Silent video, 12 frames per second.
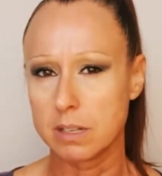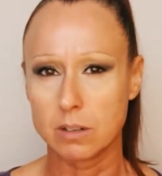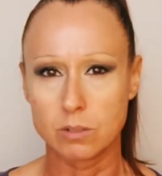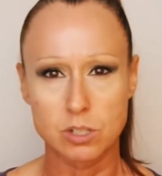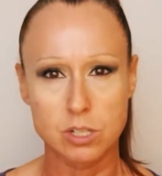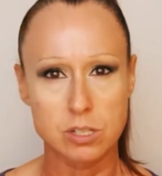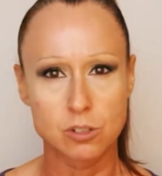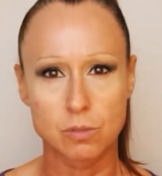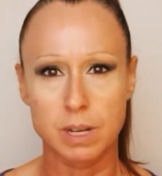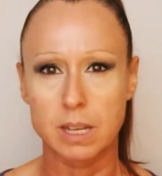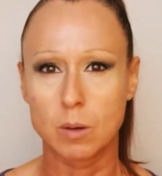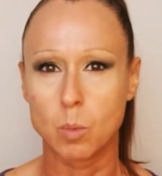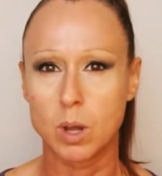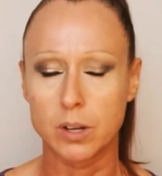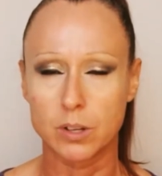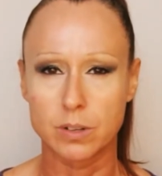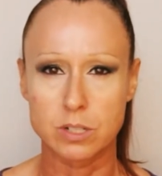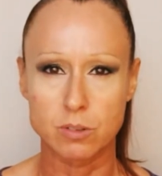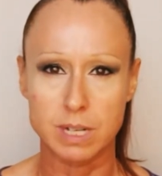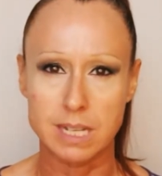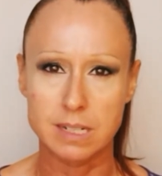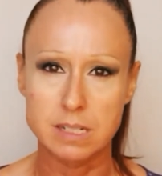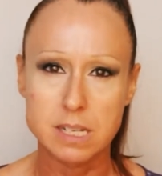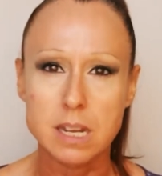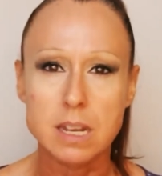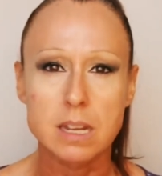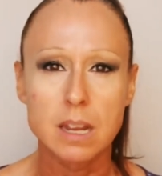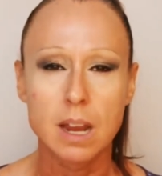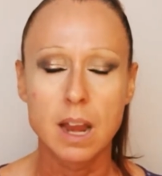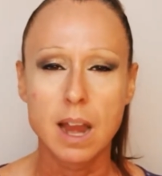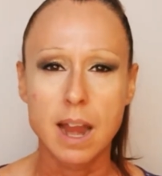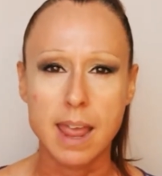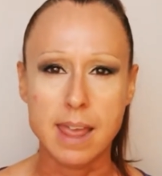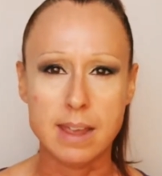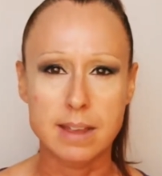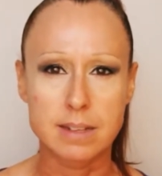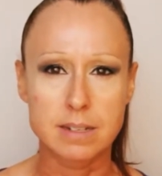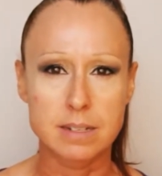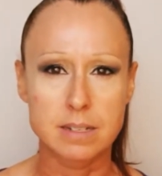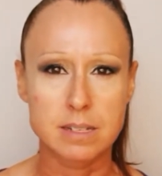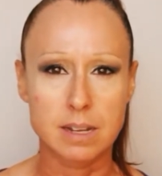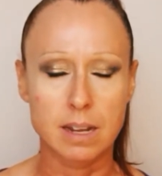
you know, just drinking water and drinking tea and